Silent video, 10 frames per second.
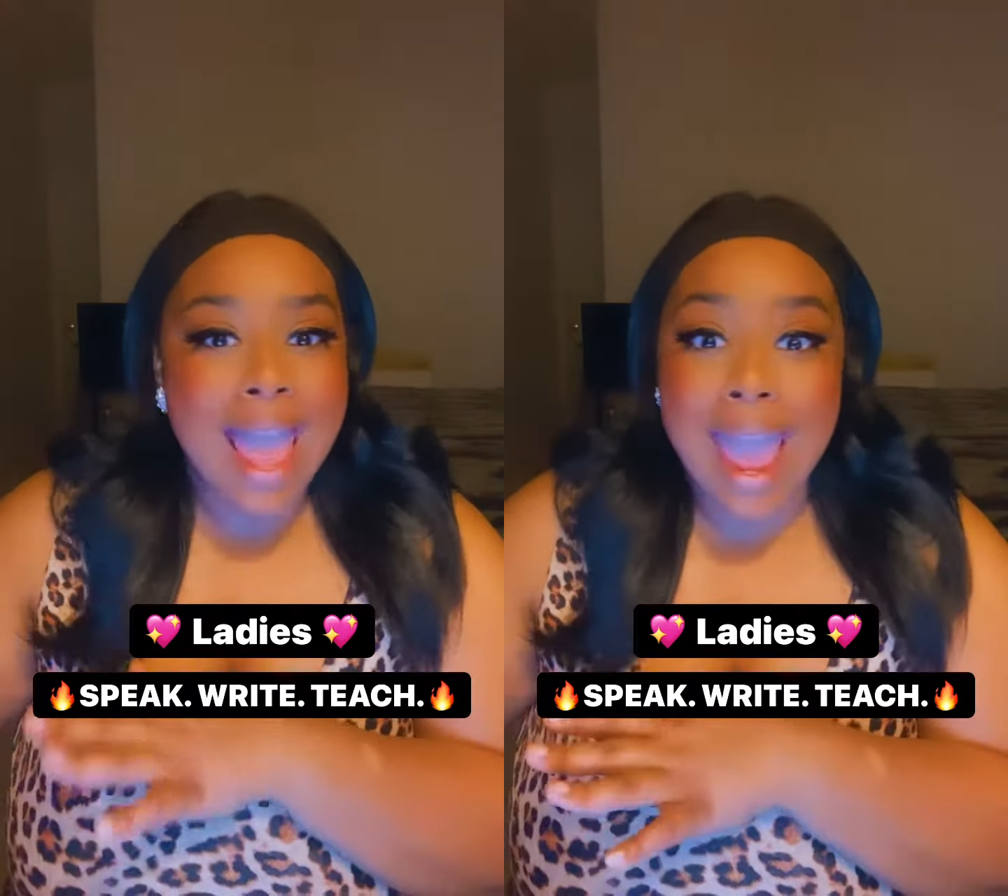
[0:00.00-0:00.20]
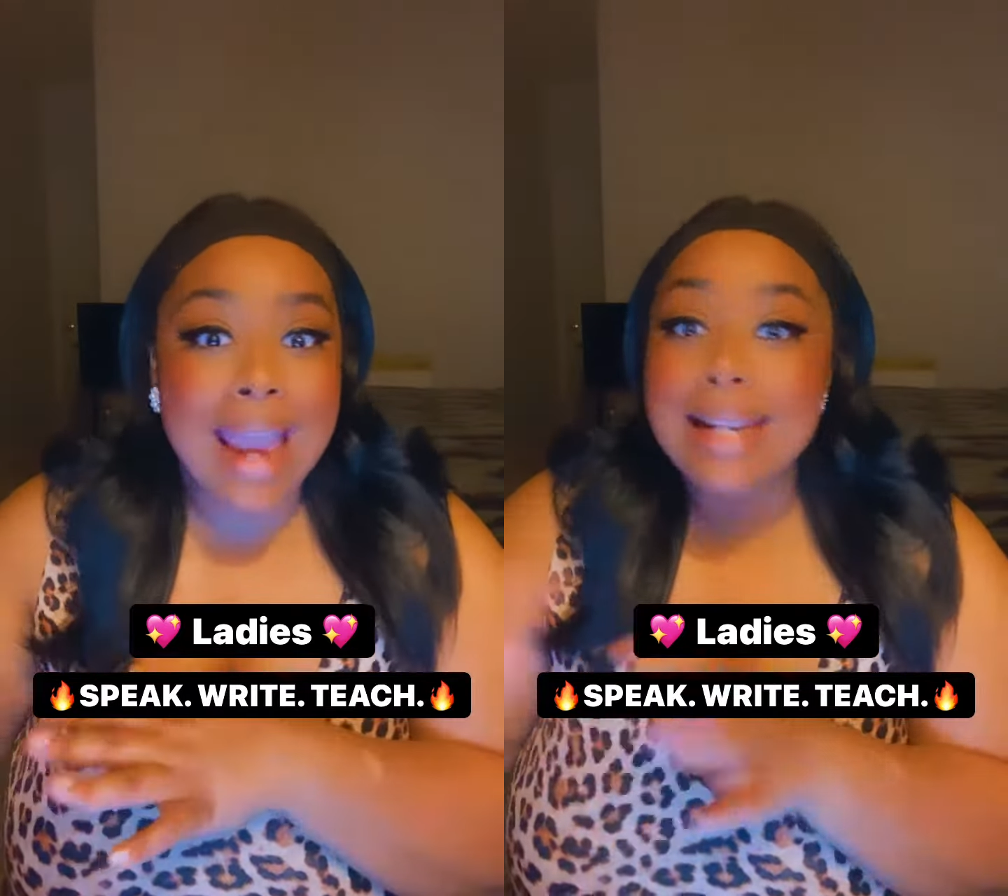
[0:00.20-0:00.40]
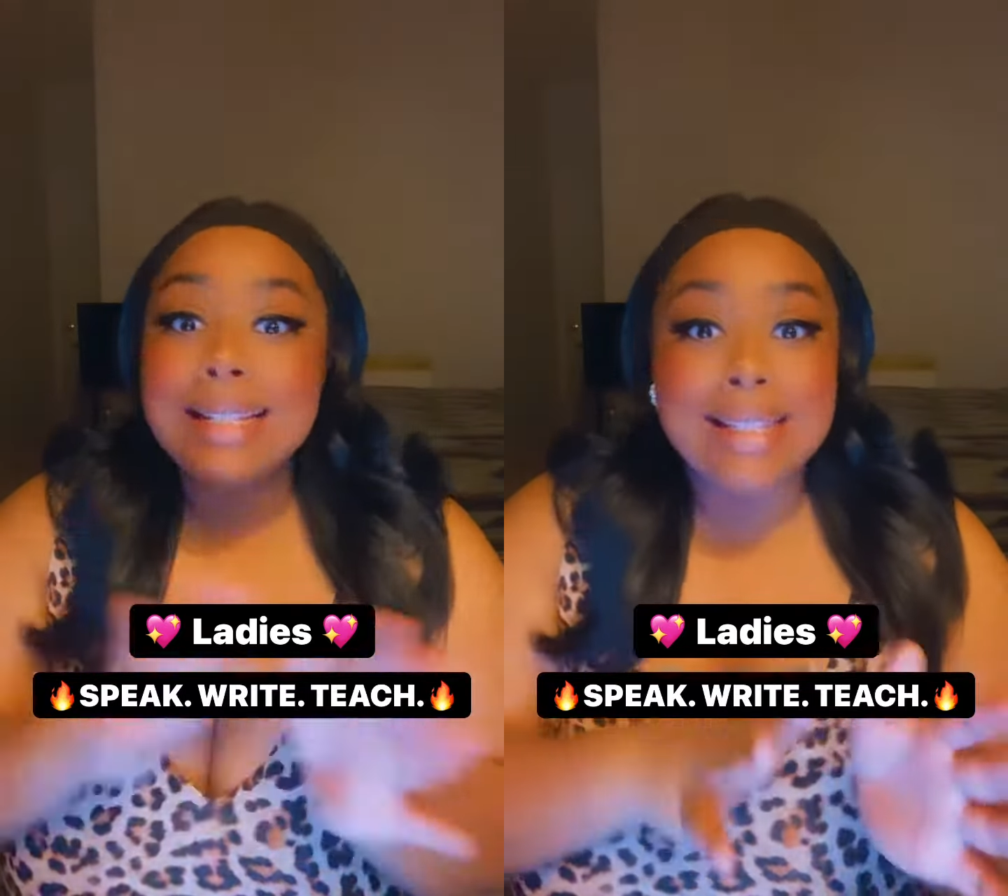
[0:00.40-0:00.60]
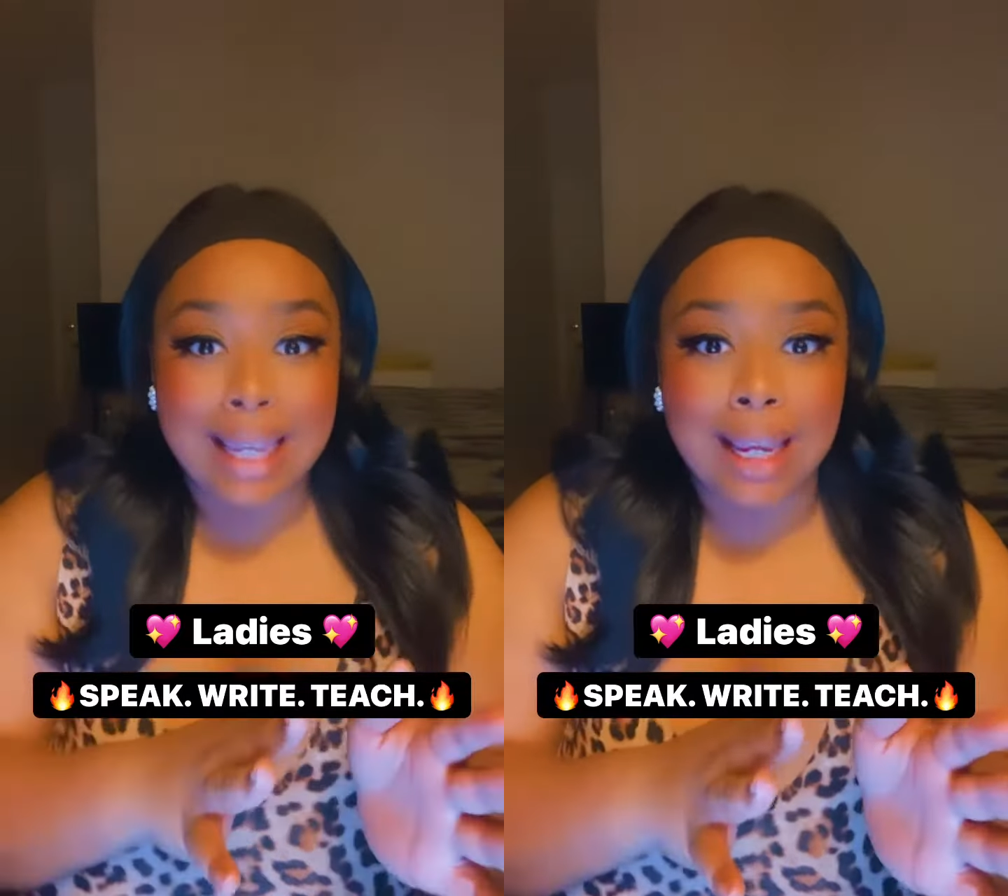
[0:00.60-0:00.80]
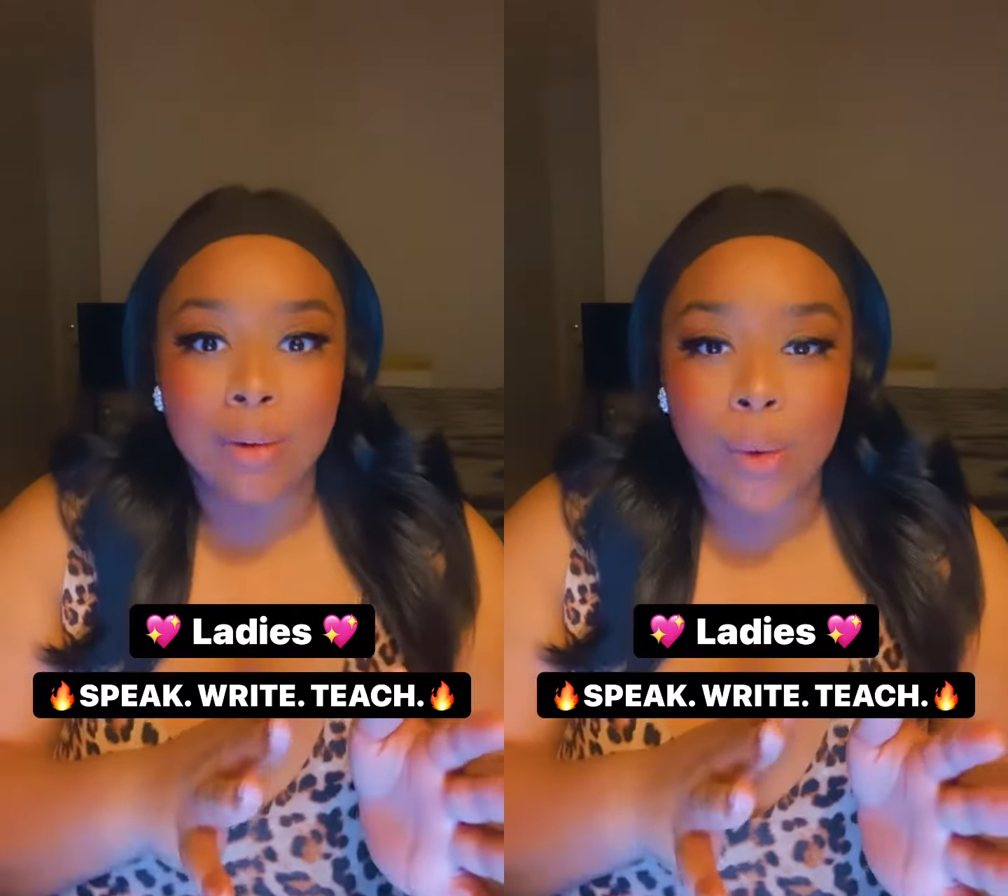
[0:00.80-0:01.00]
A to
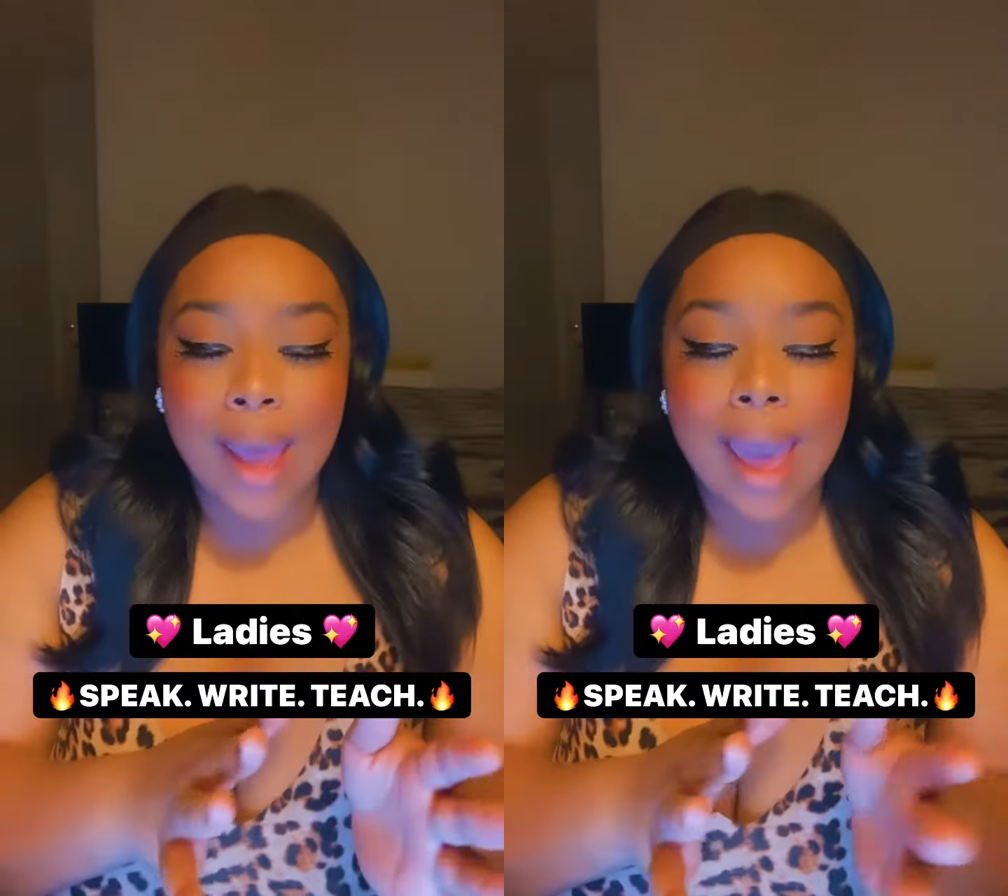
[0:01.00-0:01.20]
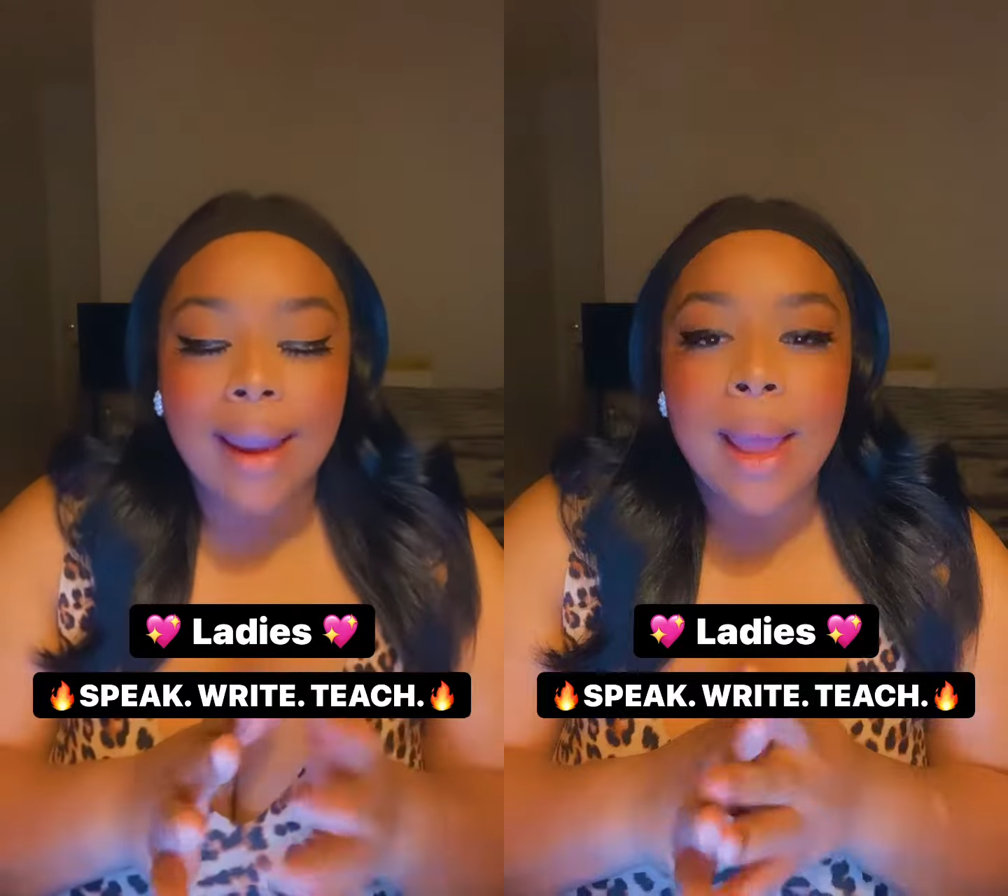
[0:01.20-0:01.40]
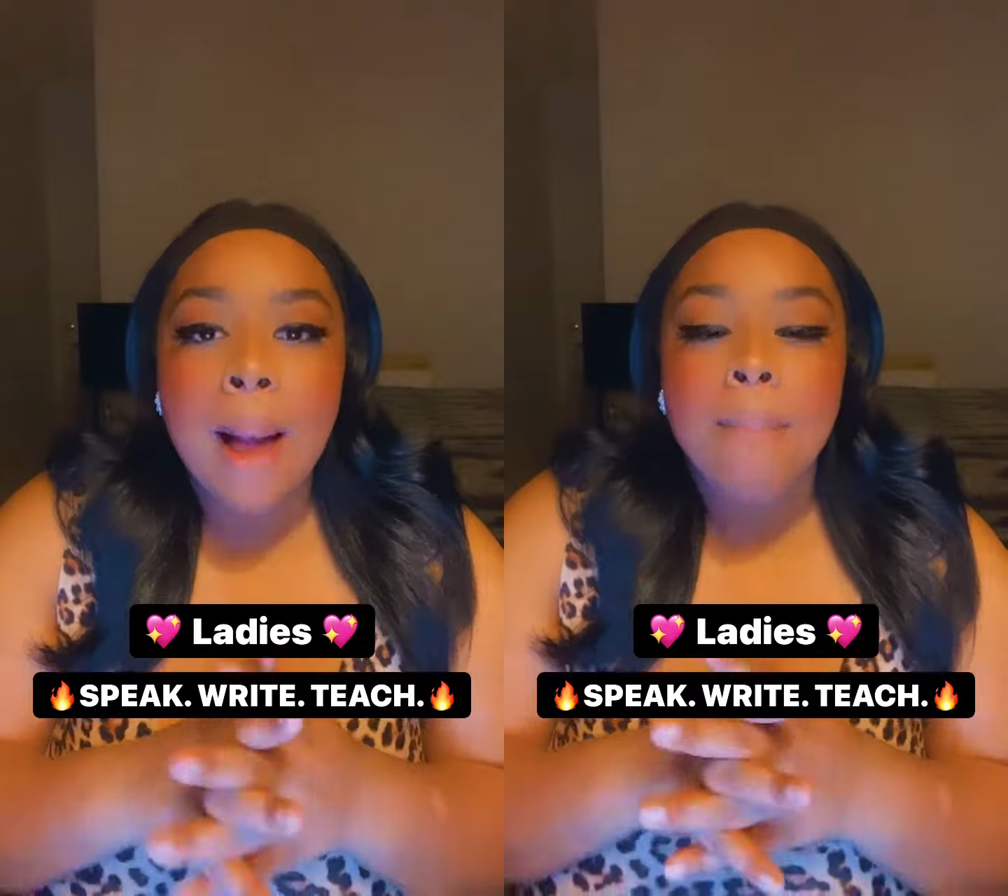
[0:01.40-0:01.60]
Z, okay?